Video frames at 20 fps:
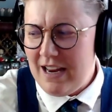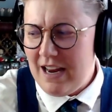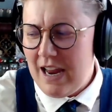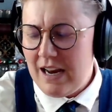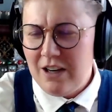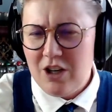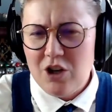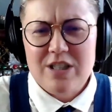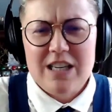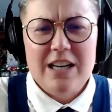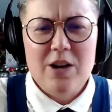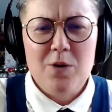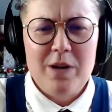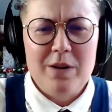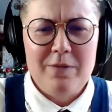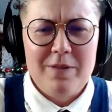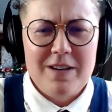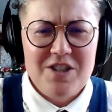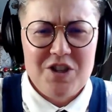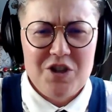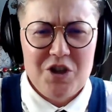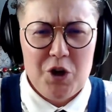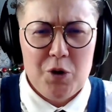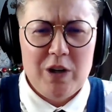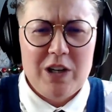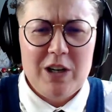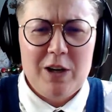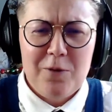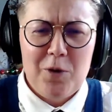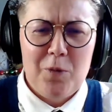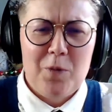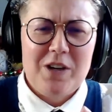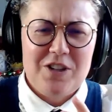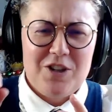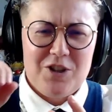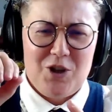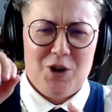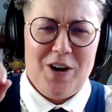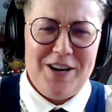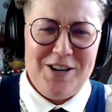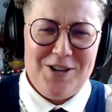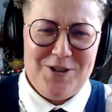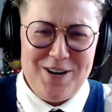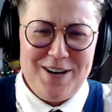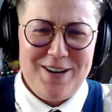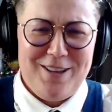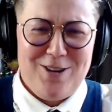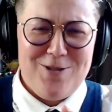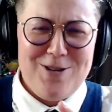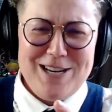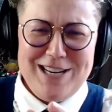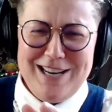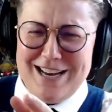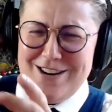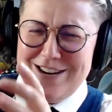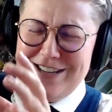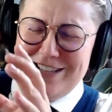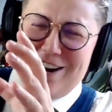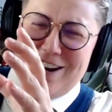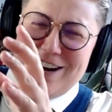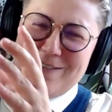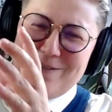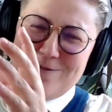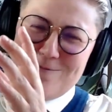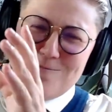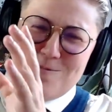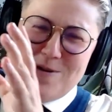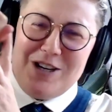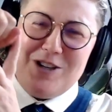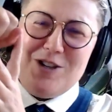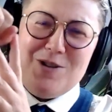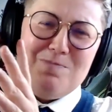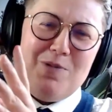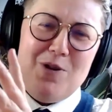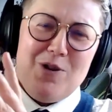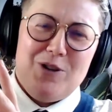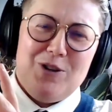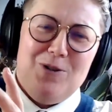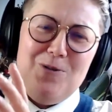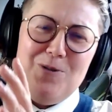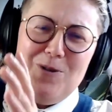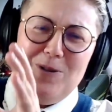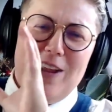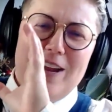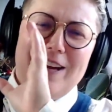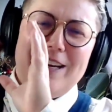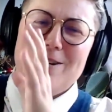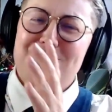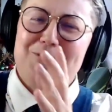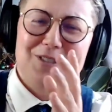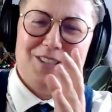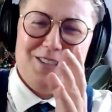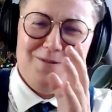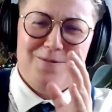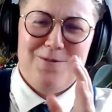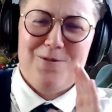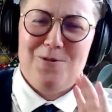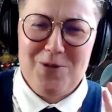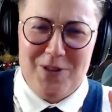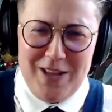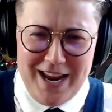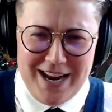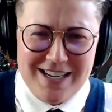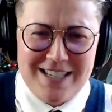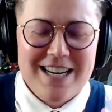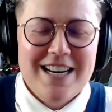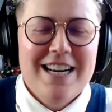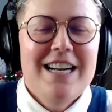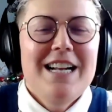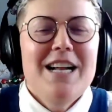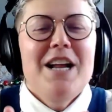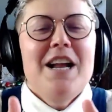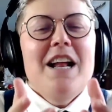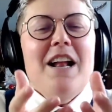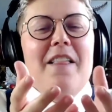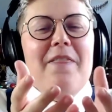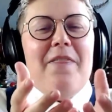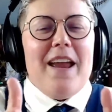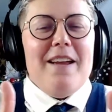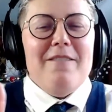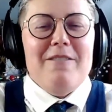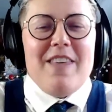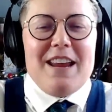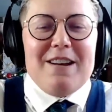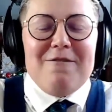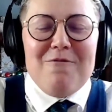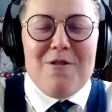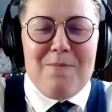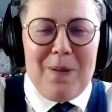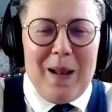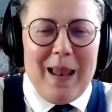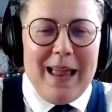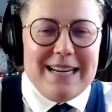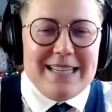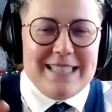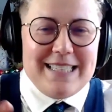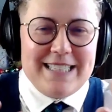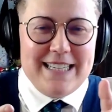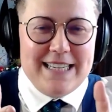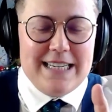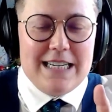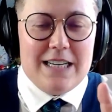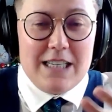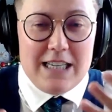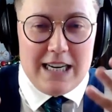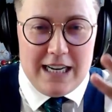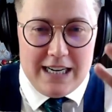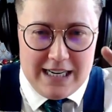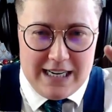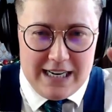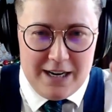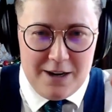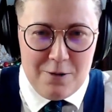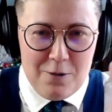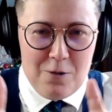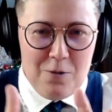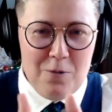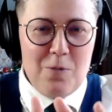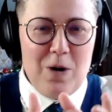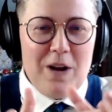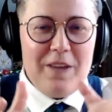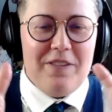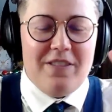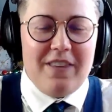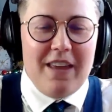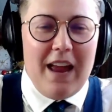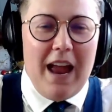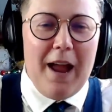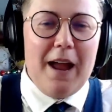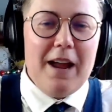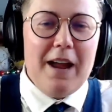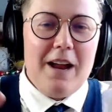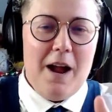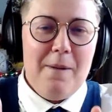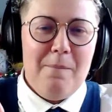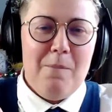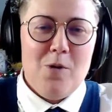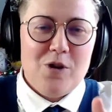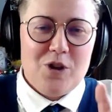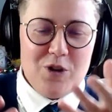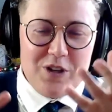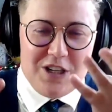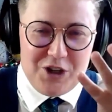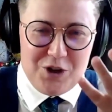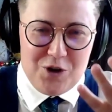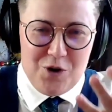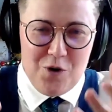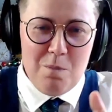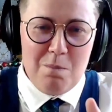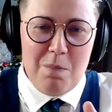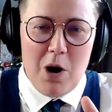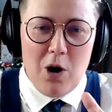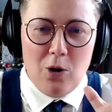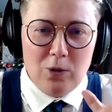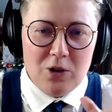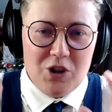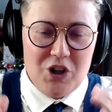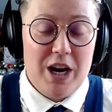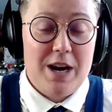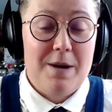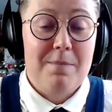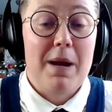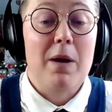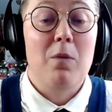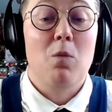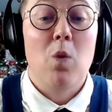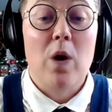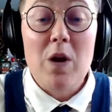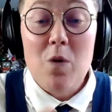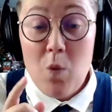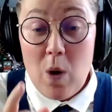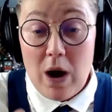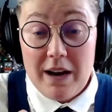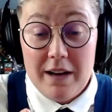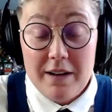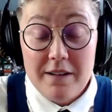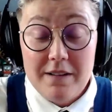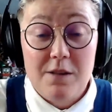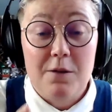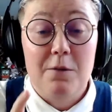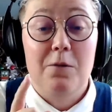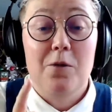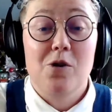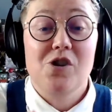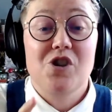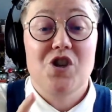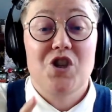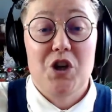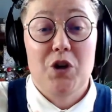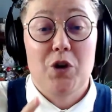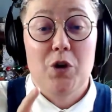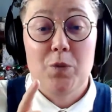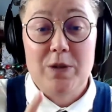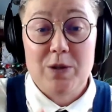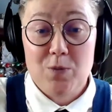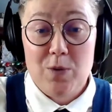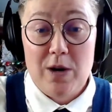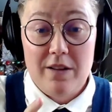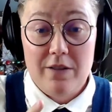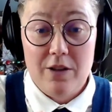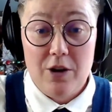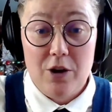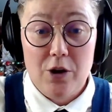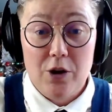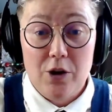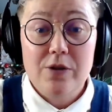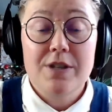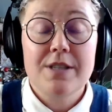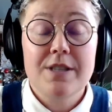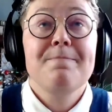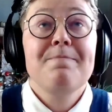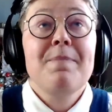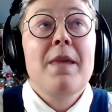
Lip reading: use a little bit of ingenuity if you wanted to try and drink through it. Like you had to kind of wedge a bottle. Like it wasn't for that. They then replaced it with a more traditional bowl shape, and we won it the first year it was one of those.